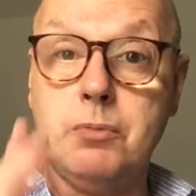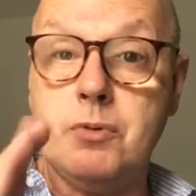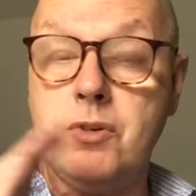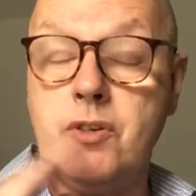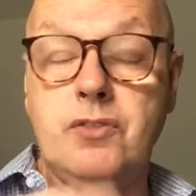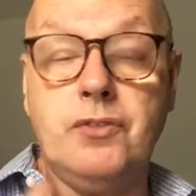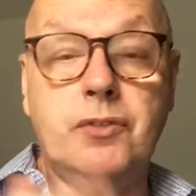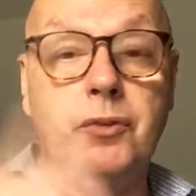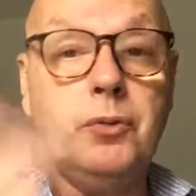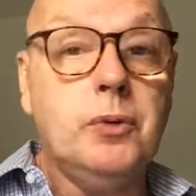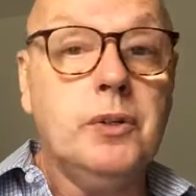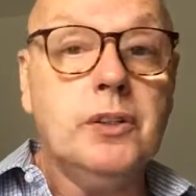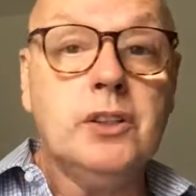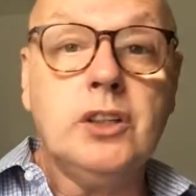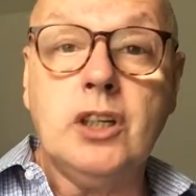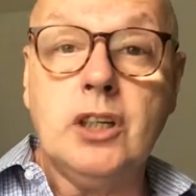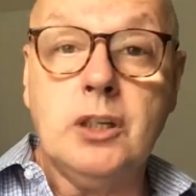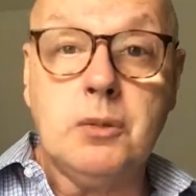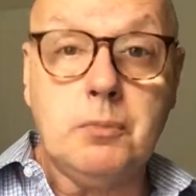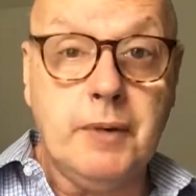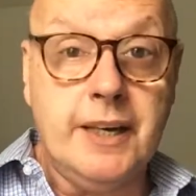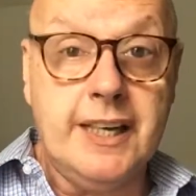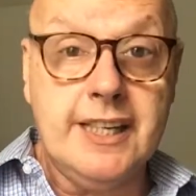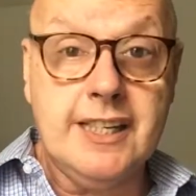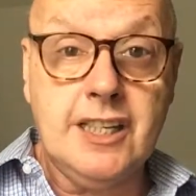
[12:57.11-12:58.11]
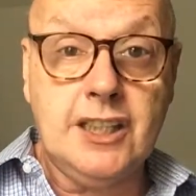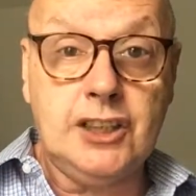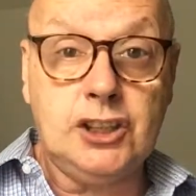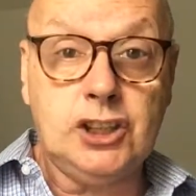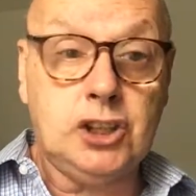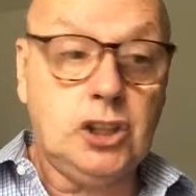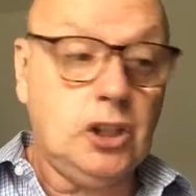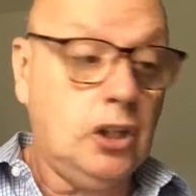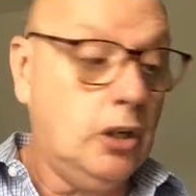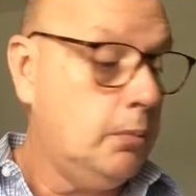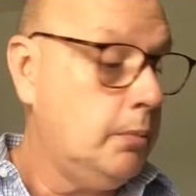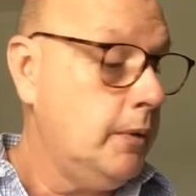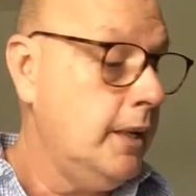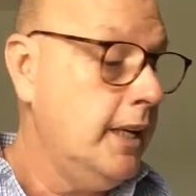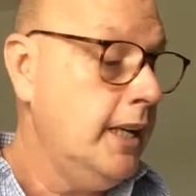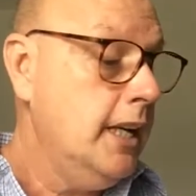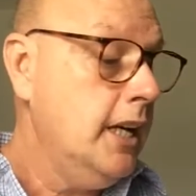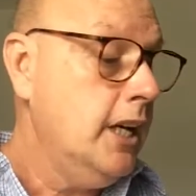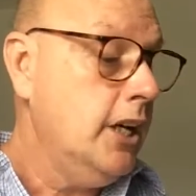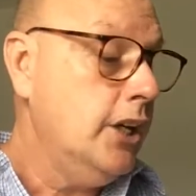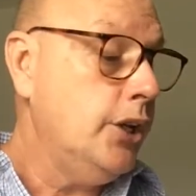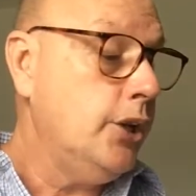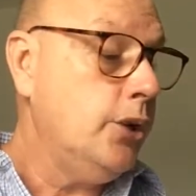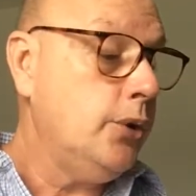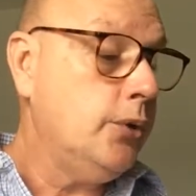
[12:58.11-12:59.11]
So if you want to go to my Etsy shop,
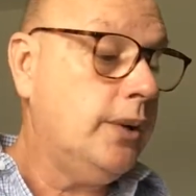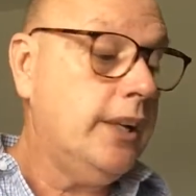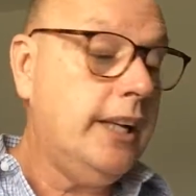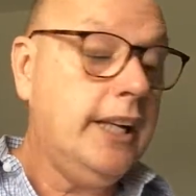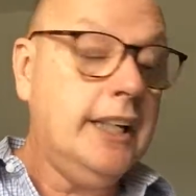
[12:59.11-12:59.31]
you can